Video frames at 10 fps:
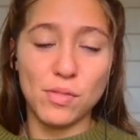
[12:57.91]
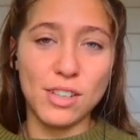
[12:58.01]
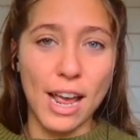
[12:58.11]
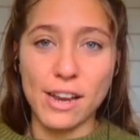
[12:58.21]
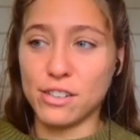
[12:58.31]

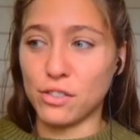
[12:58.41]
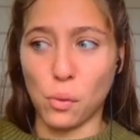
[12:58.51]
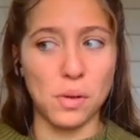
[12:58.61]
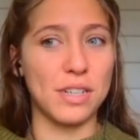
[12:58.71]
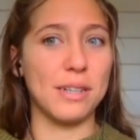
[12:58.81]
10 to
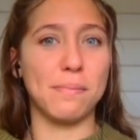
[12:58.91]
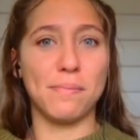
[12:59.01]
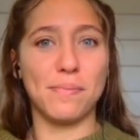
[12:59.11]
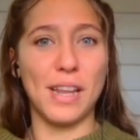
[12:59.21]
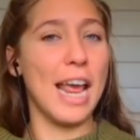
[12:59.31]
14.
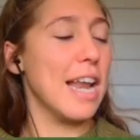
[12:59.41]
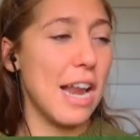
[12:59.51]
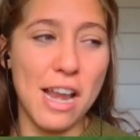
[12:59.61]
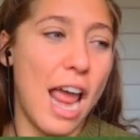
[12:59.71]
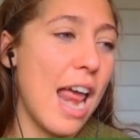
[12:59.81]

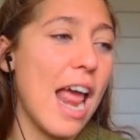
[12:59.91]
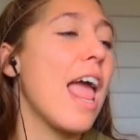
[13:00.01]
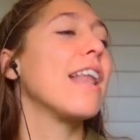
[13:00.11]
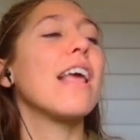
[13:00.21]
And